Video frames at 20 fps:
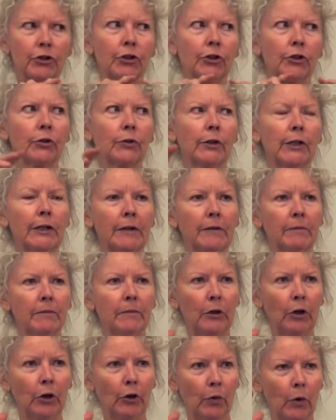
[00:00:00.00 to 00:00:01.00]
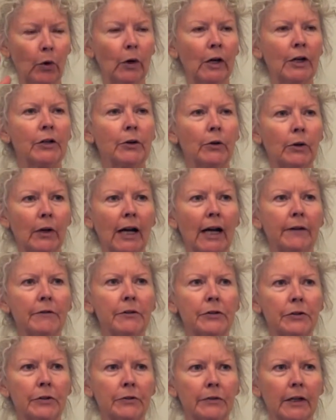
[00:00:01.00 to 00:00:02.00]
of the veterans, uh,
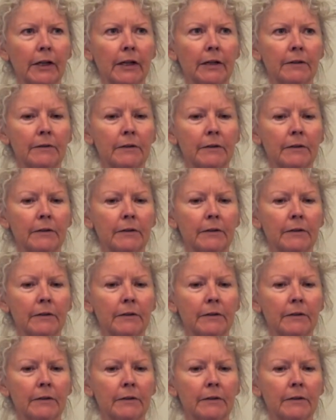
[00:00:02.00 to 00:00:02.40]
it's,